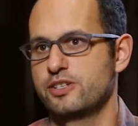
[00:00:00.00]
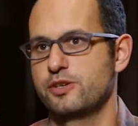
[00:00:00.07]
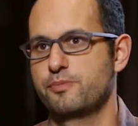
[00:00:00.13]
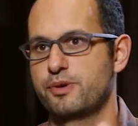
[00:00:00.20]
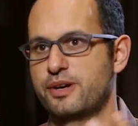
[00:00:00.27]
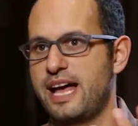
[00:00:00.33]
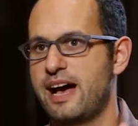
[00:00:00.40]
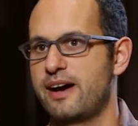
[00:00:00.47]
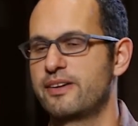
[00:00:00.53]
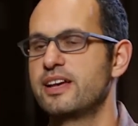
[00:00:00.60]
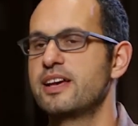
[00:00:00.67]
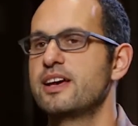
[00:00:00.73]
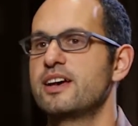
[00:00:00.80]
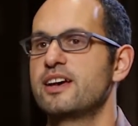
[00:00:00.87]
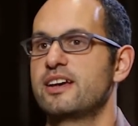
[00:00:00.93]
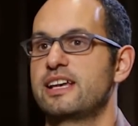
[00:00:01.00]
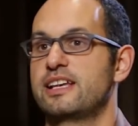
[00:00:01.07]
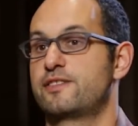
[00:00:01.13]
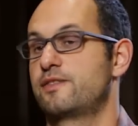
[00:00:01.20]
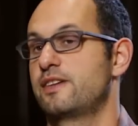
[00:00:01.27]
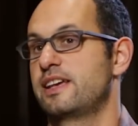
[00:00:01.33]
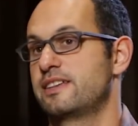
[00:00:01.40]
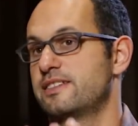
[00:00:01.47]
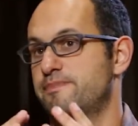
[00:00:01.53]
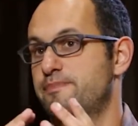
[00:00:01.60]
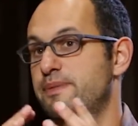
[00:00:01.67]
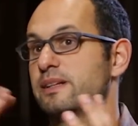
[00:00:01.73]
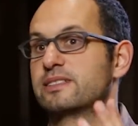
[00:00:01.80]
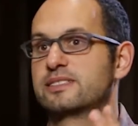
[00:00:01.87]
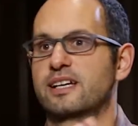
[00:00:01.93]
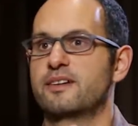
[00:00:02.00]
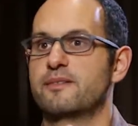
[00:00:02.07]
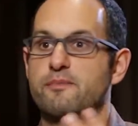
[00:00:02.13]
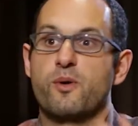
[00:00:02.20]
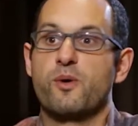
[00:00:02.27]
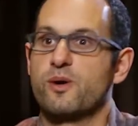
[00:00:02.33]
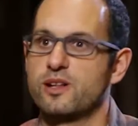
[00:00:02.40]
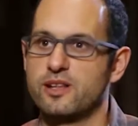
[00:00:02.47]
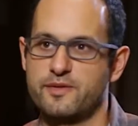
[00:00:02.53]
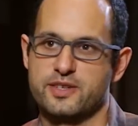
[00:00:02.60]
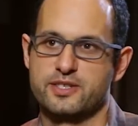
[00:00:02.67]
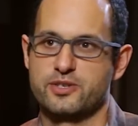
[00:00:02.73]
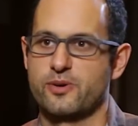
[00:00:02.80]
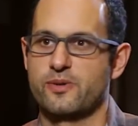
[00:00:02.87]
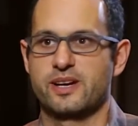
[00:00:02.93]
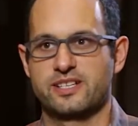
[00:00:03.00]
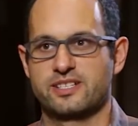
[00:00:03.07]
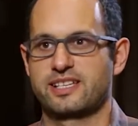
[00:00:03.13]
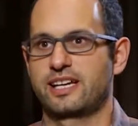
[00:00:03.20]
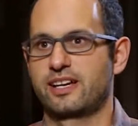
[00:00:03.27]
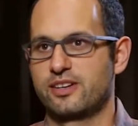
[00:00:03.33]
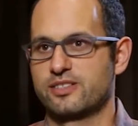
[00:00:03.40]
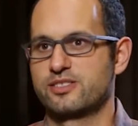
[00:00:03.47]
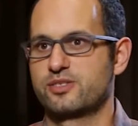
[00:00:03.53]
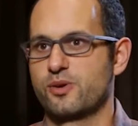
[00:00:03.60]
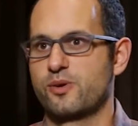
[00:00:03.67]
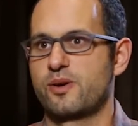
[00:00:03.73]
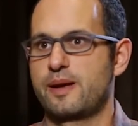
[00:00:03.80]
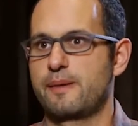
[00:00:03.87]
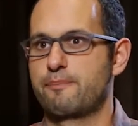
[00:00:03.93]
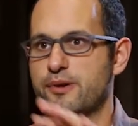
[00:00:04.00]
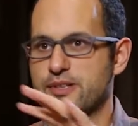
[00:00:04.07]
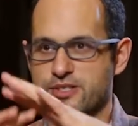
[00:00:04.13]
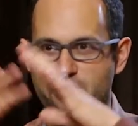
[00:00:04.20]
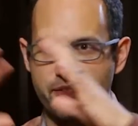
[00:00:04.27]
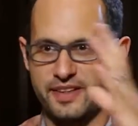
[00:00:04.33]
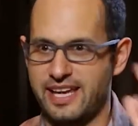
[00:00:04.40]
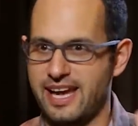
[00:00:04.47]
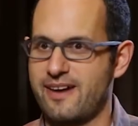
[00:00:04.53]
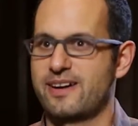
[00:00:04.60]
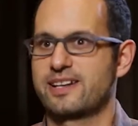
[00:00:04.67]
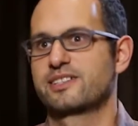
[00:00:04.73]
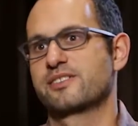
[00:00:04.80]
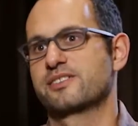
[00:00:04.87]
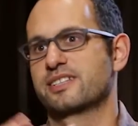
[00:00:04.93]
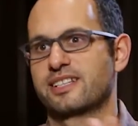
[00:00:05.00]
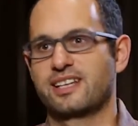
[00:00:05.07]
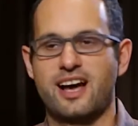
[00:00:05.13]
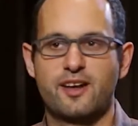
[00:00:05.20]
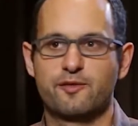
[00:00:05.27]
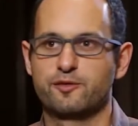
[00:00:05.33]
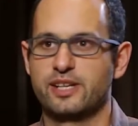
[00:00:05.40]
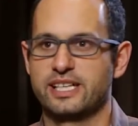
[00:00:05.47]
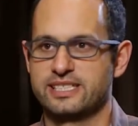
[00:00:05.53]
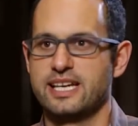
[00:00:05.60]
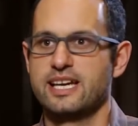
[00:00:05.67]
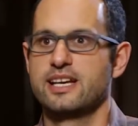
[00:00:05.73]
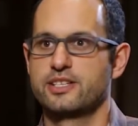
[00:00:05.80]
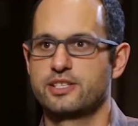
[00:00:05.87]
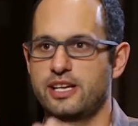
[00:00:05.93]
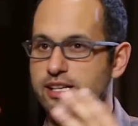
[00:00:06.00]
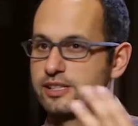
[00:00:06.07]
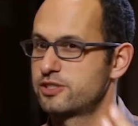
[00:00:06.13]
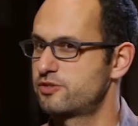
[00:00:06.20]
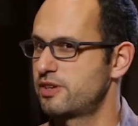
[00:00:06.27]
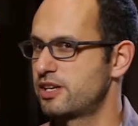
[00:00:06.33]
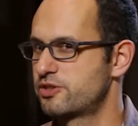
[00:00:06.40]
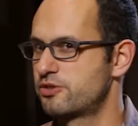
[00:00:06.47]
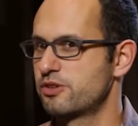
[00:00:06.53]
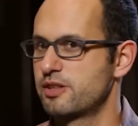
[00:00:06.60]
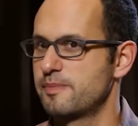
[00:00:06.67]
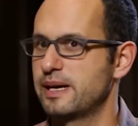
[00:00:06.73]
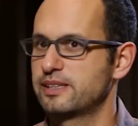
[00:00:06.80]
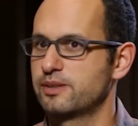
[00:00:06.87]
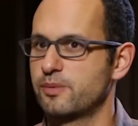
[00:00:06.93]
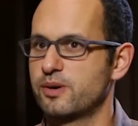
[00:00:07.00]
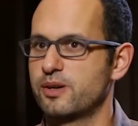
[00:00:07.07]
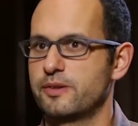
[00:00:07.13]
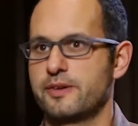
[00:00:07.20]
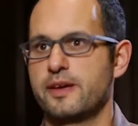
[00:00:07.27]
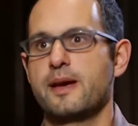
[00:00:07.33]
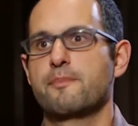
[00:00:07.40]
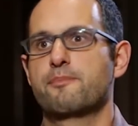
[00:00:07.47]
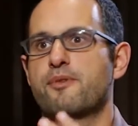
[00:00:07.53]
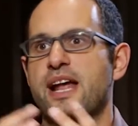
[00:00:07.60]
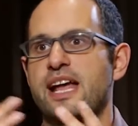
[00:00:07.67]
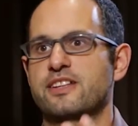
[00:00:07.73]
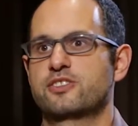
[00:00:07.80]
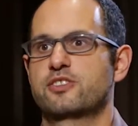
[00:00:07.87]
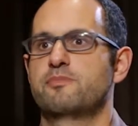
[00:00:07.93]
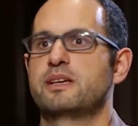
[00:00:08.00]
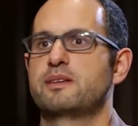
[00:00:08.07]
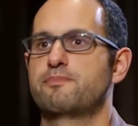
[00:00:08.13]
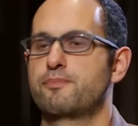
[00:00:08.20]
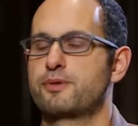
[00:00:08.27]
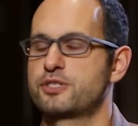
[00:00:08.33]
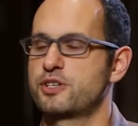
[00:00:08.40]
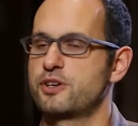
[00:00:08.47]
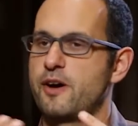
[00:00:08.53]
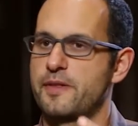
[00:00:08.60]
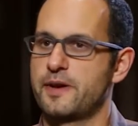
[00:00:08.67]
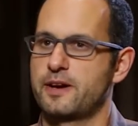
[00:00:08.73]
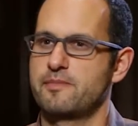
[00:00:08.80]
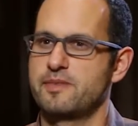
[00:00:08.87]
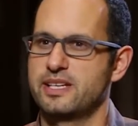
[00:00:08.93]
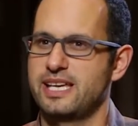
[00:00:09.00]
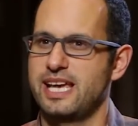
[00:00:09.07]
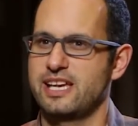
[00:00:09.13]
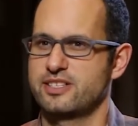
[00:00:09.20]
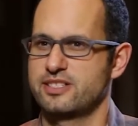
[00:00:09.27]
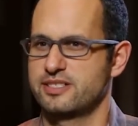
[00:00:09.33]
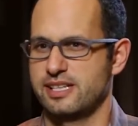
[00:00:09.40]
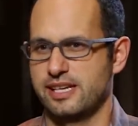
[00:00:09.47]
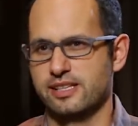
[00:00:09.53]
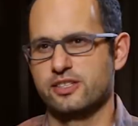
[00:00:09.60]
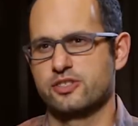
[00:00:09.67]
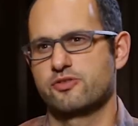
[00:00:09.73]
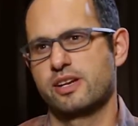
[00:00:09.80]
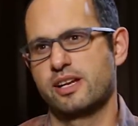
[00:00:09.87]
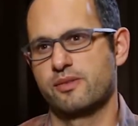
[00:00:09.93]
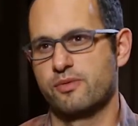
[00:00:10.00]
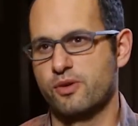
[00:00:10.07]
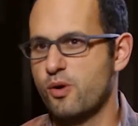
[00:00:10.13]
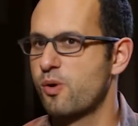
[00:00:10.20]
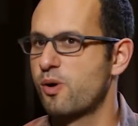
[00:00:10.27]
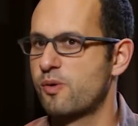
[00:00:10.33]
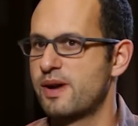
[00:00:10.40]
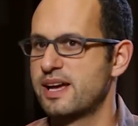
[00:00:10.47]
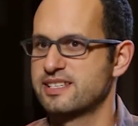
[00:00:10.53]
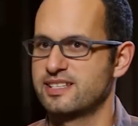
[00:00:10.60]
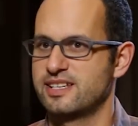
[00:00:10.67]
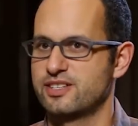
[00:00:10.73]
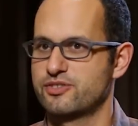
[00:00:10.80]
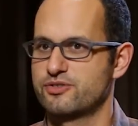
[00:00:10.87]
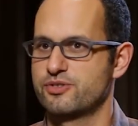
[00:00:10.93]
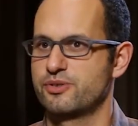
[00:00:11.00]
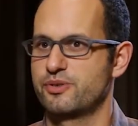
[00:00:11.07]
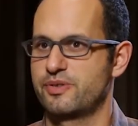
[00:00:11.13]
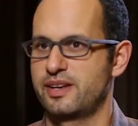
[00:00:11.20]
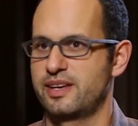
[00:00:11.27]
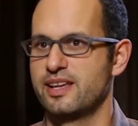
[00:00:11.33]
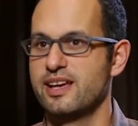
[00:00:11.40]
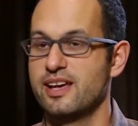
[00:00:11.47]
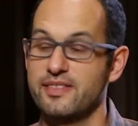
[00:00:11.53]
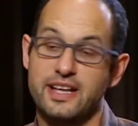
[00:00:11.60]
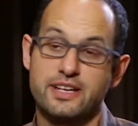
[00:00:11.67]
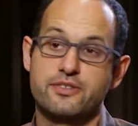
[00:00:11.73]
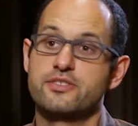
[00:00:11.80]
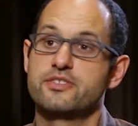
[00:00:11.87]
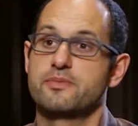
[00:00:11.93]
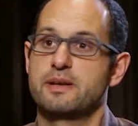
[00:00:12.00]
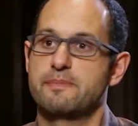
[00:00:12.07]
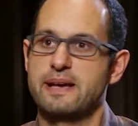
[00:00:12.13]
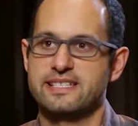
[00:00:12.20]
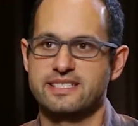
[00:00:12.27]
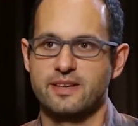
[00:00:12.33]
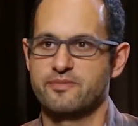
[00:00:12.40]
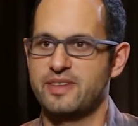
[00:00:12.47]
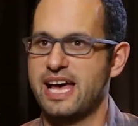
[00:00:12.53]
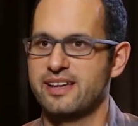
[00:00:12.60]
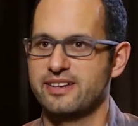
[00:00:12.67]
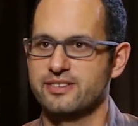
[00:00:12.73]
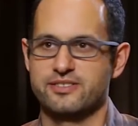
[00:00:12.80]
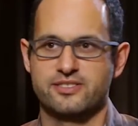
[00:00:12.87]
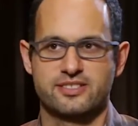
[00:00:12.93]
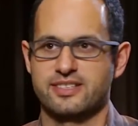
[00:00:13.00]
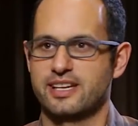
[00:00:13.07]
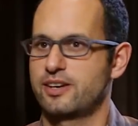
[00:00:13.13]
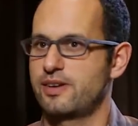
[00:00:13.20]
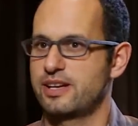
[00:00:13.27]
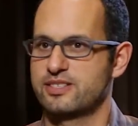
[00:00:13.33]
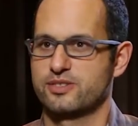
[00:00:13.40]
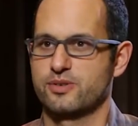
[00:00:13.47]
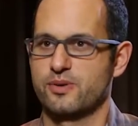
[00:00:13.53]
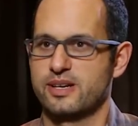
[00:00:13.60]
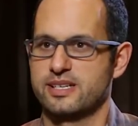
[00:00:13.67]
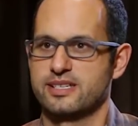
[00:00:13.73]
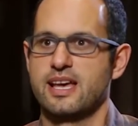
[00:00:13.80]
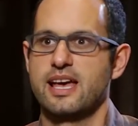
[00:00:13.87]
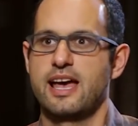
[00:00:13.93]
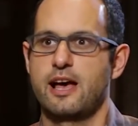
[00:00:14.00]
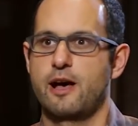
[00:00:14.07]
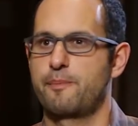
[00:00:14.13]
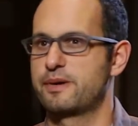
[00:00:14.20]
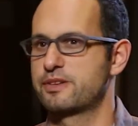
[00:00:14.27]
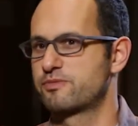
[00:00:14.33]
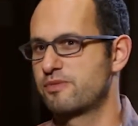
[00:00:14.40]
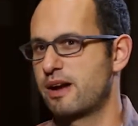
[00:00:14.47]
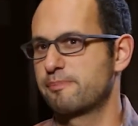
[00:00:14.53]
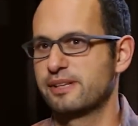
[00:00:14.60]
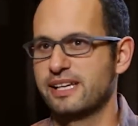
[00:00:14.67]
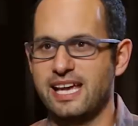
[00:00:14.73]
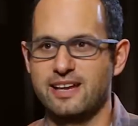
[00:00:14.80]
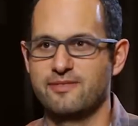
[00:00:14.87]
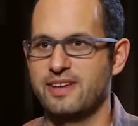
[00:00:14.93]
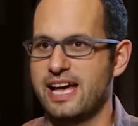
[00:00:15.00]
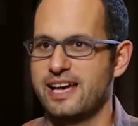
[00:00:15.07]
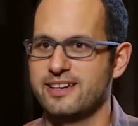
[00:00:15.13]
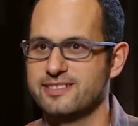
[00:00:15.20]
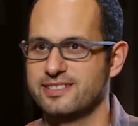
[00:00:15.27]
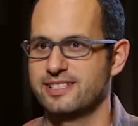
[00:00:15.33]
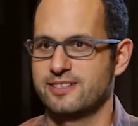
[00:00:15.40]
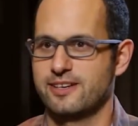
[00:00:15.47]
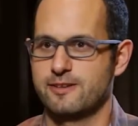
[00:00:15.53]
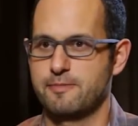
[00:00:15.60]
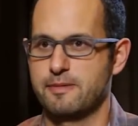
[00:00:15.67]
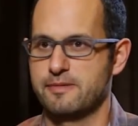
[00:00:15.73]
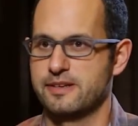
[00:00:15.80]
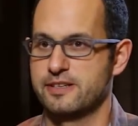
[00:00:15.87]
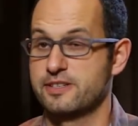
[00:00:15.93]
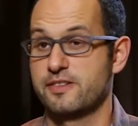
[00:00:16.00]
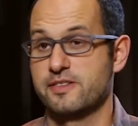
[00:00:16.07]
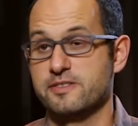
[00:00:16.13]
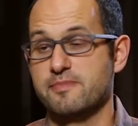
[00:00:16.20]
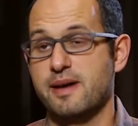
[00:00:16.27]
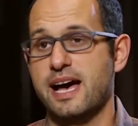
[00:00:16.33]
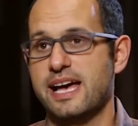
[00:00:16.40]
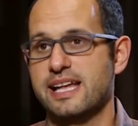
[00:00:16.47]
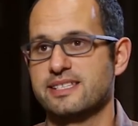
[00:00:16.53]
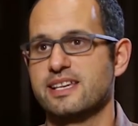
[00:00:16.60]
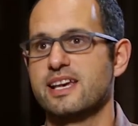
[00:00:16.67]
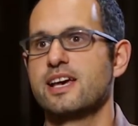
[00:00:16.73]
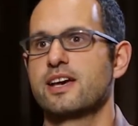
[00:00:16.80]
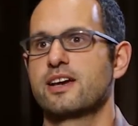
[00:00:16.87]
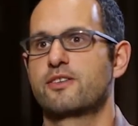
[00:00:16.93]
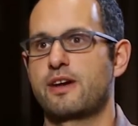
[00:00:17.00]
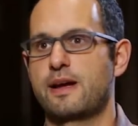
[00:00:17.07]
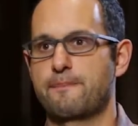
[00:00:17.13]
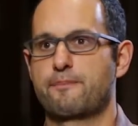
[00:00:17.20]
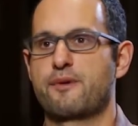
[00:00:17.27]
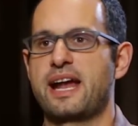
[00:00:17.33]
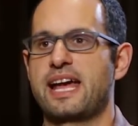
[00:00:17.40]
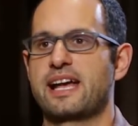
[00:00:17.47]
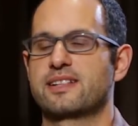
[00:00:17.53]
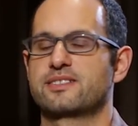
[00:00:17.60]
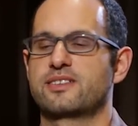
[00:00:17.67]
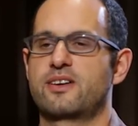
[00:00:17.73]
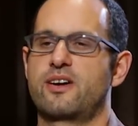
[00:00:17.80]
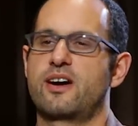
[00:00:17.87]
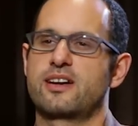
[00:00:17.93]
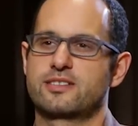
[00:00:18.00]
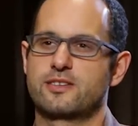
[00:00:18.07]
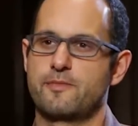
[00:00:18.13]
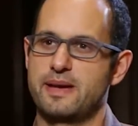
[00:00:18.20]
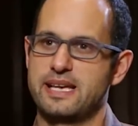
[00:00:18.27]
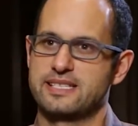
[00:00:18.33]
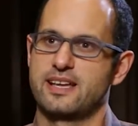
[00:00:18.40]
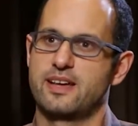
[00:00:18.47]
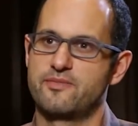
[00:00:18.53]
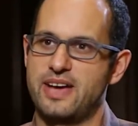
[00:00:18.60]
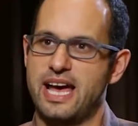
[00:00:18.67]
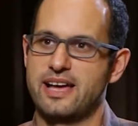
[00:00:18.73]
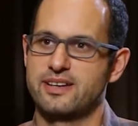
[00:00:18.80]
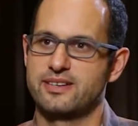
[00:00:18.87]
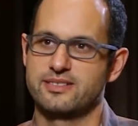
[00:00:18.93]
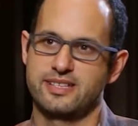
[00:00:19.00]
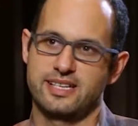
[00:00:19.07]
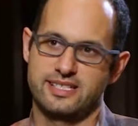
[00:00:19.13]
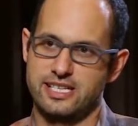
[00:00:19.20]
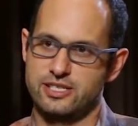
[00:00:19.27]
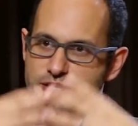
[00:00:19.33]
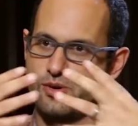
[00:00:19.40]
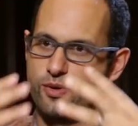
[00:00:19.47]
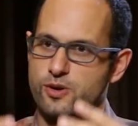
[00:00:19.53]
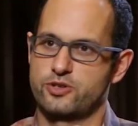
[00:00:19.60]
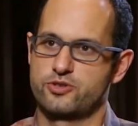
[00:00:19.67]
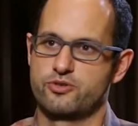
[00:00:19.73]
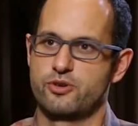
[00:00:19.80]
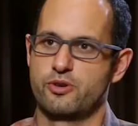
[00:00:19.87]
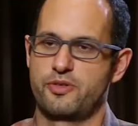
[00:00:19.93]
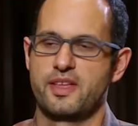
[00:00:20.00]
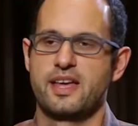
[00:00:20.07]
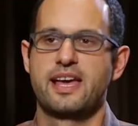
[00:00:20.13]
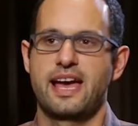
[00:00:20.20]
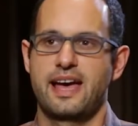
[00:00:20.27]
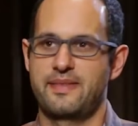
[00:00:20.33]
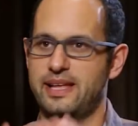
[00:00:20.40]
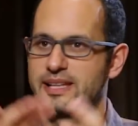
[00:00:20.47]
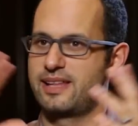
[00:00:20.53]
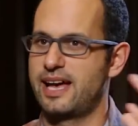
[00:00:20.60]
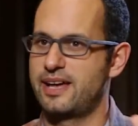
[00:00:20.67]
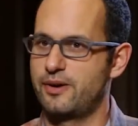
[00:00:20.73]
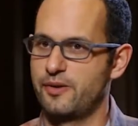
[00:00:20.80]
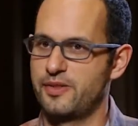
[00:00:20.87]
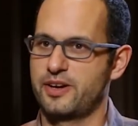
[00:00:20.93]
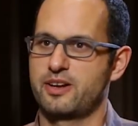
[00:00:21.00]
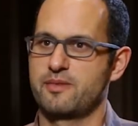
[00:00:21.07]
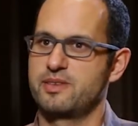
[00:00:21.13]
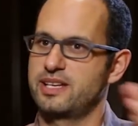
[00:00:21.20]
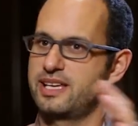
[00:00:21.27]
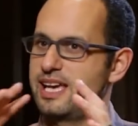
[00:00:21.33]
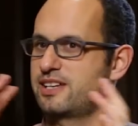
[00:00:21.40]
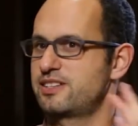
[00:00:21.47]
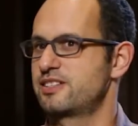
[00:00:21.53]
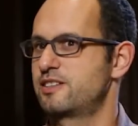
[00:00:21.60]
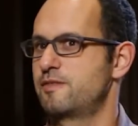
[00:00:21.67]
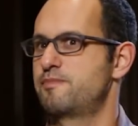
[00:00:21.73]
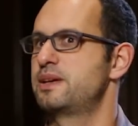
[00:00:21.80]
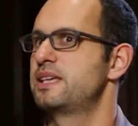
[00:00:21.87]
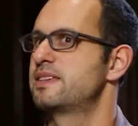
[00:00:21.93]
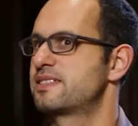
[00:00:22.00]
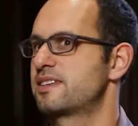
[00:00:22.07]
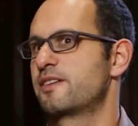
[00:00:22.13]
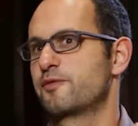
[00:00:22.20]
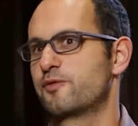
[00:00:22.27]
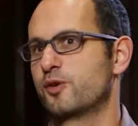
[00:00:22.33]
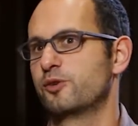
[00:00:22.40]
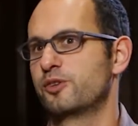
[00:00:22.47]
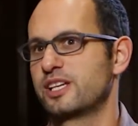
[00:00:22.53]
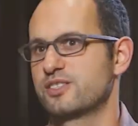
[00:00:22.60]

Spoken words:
you put out is built on a moral of the story. Just like a good story puts all the characters in conflict to illustrate a truth about the world, brands should be pushing all their communications to illustrate a core resonant truth, and that truth should be based on values. Just like great stories help us replicate values in each other's minds, great brands are also based on values. They teach a core truth and they align all their communication to be this unfolding